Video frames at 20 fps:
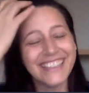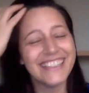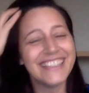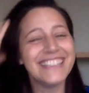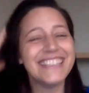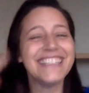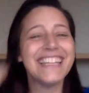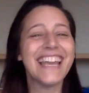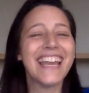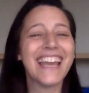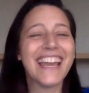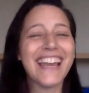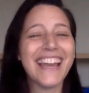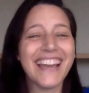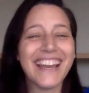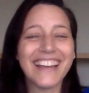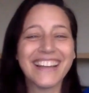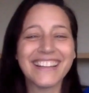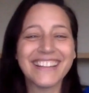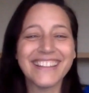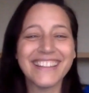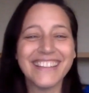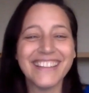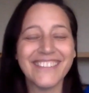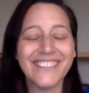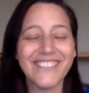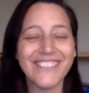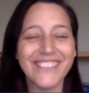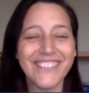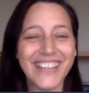Yeah, him
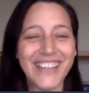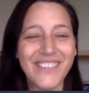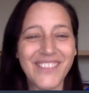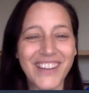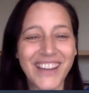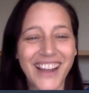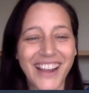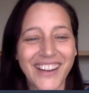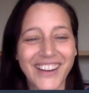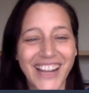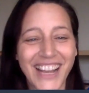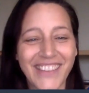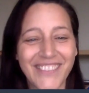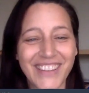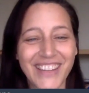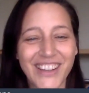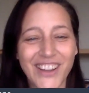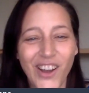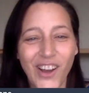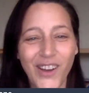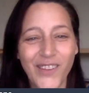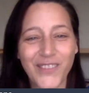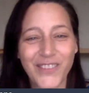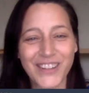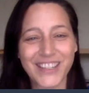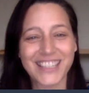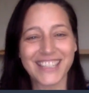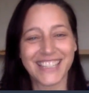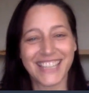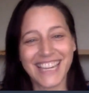and I are having
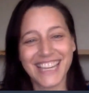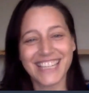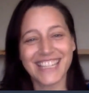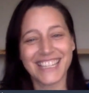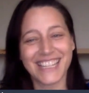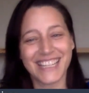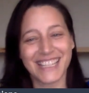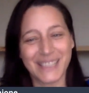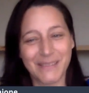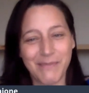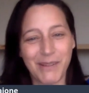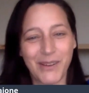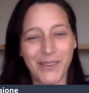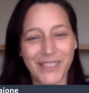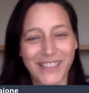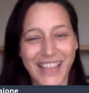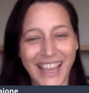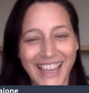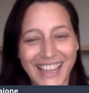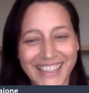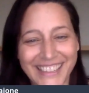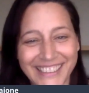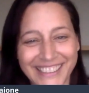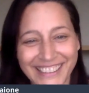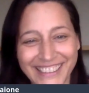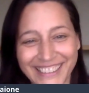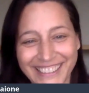conversations about that.